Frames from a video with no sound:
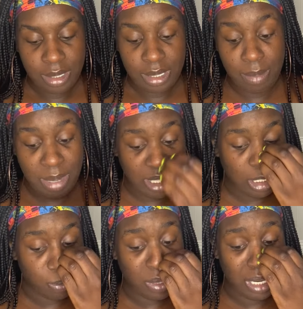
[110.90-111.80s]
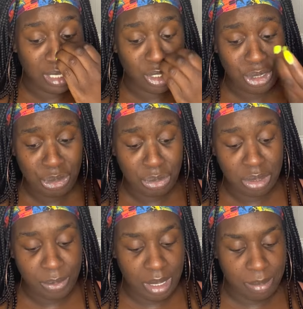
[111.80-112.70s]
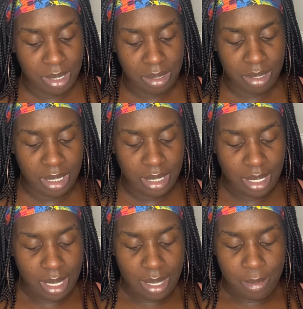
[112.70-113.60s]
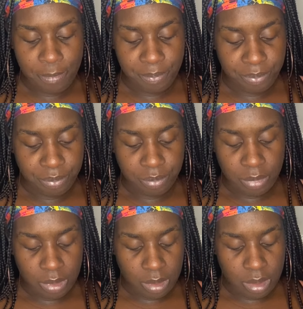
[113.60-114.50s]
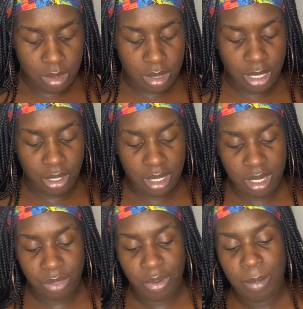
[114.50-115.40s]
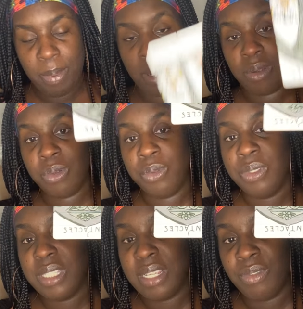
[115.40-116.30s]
They may spit at you is what I'm hearing. They're in the Three of Pentacles in